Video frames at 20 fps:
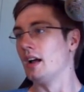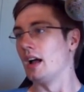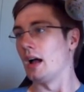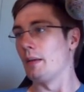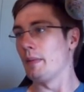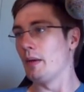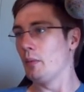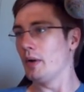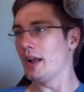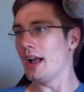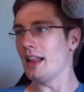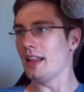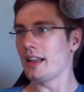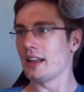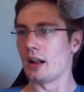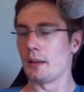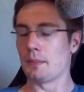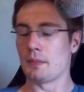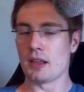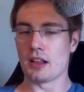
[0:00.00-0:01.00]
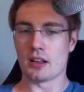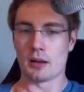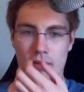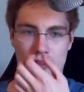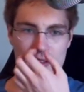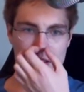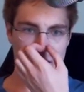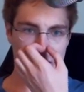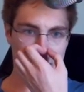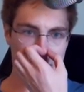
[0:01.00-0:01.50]
I mean, we got like an update coming
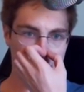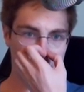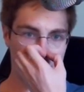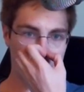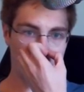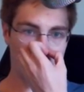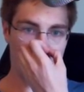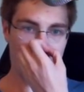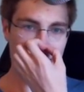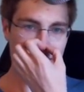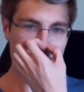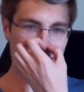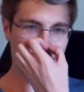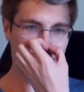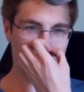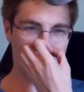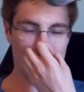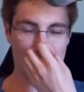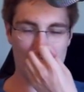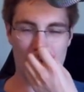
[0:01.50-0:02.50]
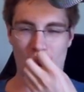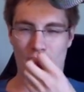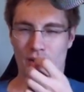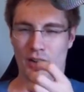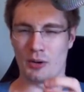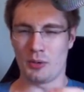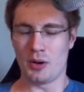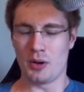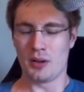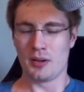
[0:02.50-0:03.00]
tonight or
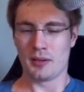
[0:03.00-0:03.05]
tomorrow.